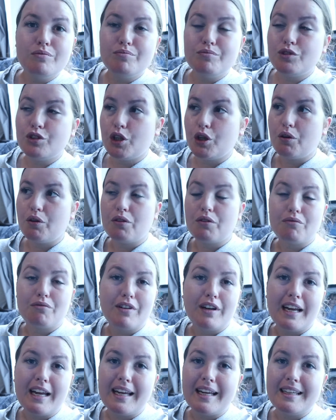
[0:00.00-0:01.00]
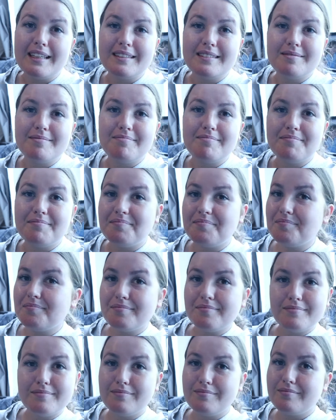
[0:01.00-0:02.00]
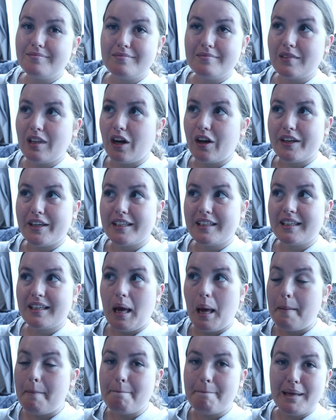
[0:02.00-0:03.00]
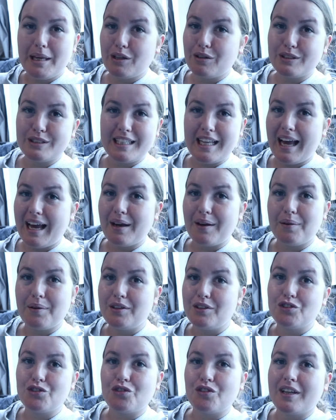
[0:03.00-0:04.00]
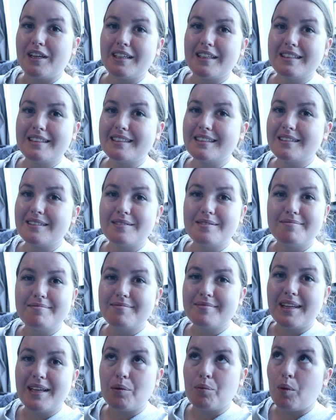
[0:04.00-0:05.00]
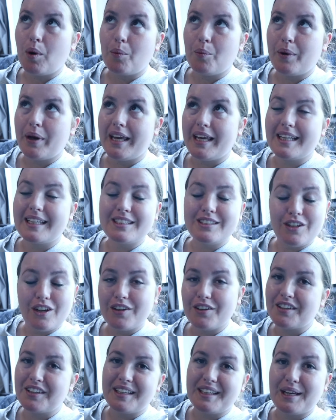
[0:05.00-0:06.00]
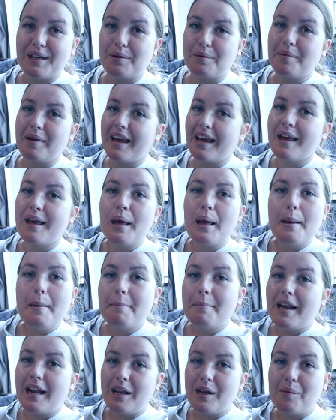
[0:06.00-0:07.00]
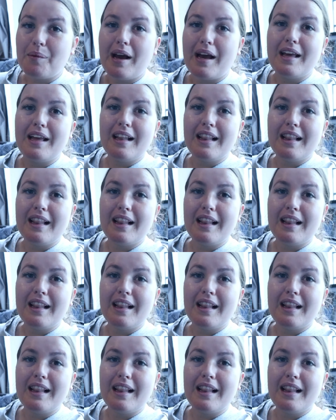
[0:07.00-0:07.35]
2-3, like, meals out and drinks in 1 week. It's not going to kill me. But anyway,